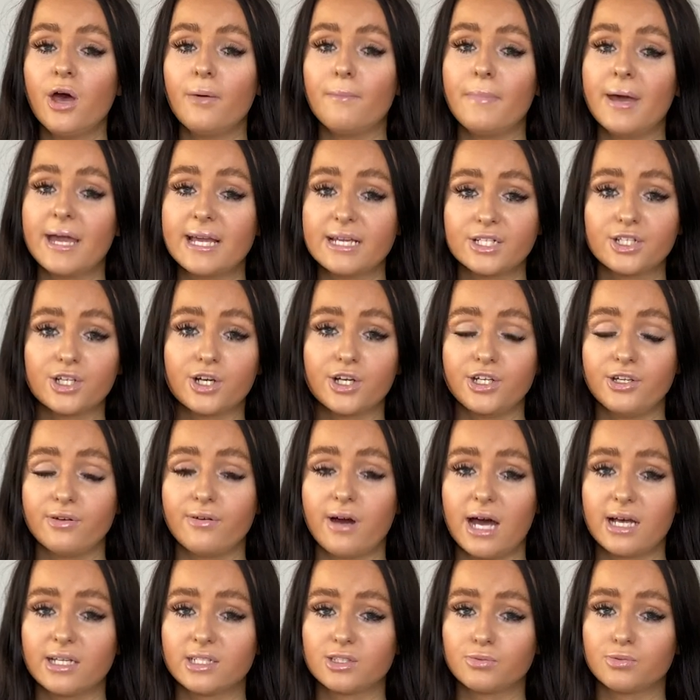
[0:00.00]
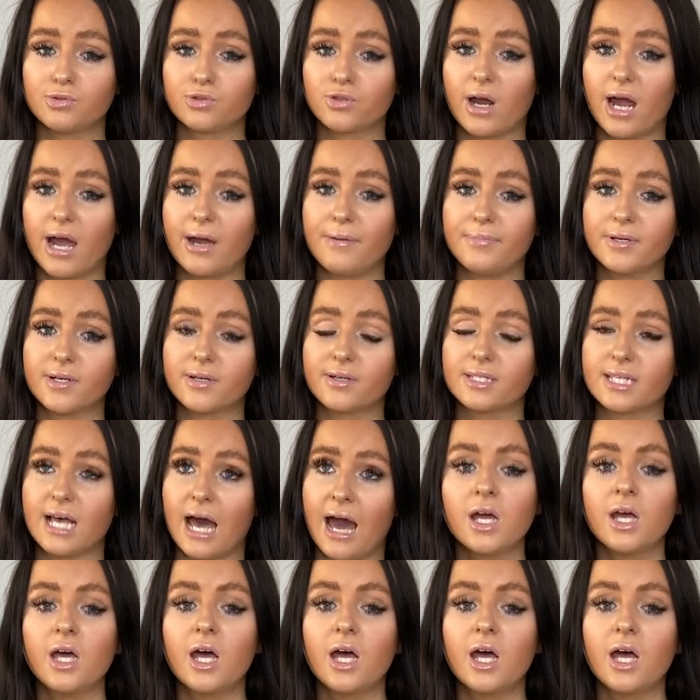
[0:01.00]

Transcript: make sure you are subscribed, because